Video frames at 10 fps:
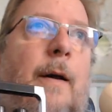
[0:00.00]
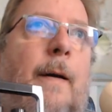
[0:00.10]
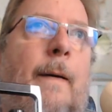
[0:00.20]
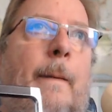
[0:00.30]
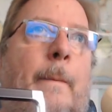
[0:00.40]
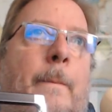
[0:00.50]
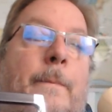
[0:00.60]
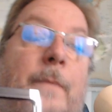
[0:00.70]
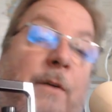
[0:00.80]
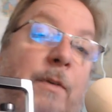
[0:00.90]

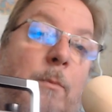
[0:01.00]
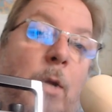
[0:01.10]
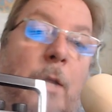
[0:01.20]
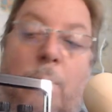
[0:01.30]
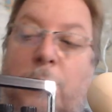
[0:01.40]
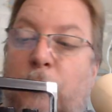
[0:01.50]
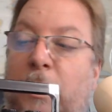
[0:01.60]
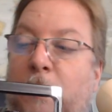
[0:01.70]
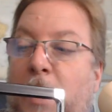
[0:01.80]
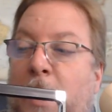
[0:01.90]
Um, FM breakthrough is
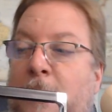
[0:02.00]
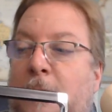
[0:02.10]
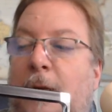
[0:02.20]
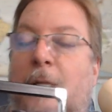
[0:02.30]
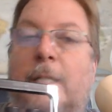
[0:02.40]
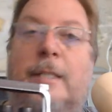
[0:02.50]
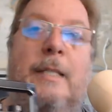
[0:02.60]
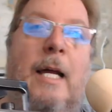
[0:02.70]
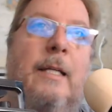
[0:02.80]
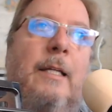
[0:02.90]
really bad, and it's
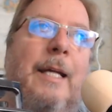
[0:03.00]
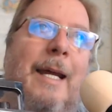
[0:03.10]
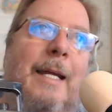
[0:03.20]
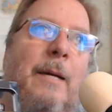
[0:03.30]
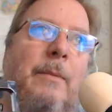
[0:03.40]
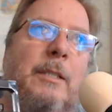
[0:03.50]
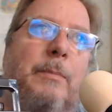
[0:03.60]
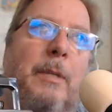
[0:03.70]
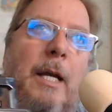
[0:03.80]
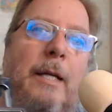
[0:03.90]
sad that the AM is
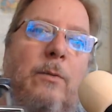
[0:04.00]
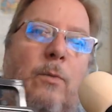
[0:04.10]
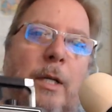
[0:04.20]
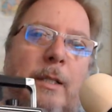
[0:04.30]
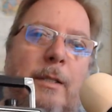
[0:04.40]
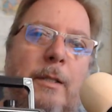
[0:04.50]
plagued with